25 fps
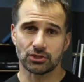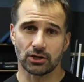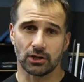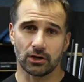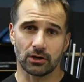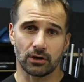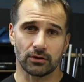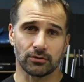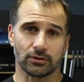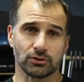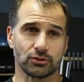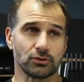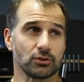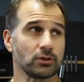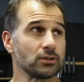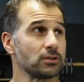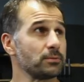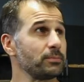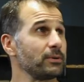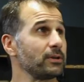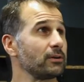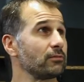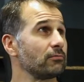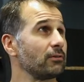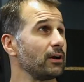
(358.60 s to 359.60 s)
jog on the
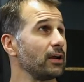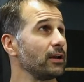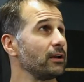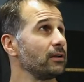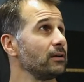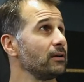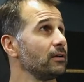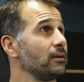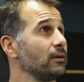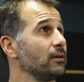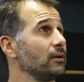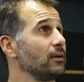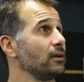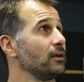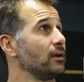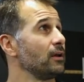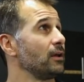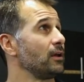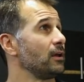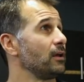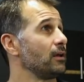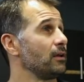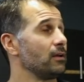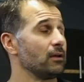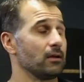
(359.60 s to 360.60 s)
200 meter run.
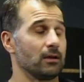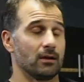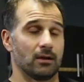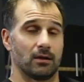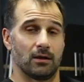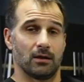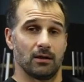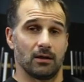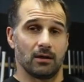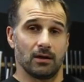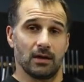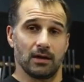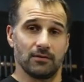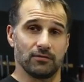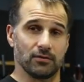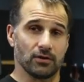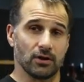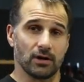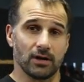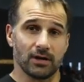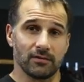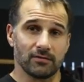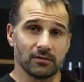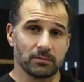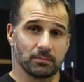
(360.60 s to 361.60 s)
If you
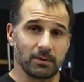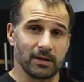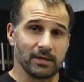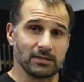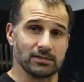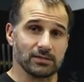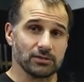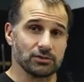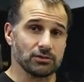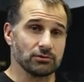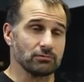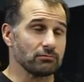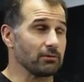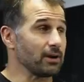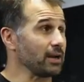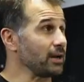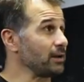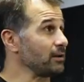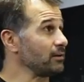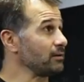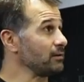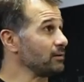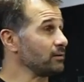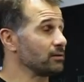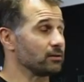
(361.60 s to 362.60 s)
don't have a place that you
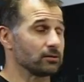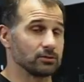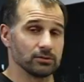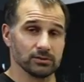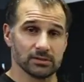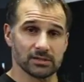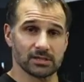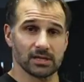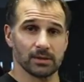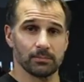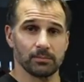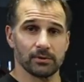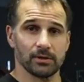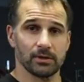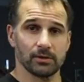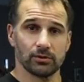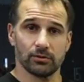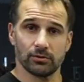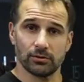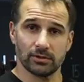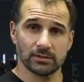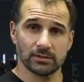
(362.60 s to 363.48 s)
run, you're skipping, you're